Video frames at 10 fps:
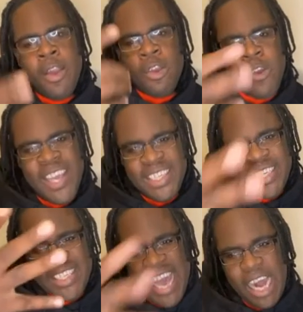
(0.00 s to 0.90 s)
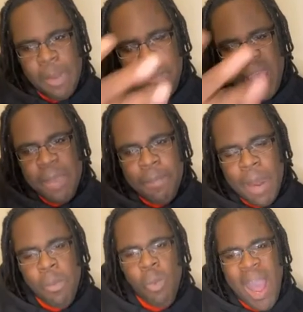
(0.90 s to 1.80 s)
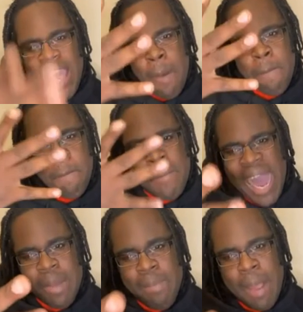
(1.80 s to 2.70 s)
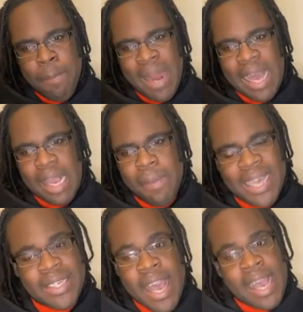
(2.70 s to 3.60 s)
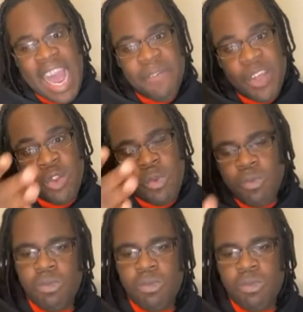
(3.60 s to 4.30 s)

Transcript: Gracie, tell the people them why your bad mind plan come ask. Cause if it...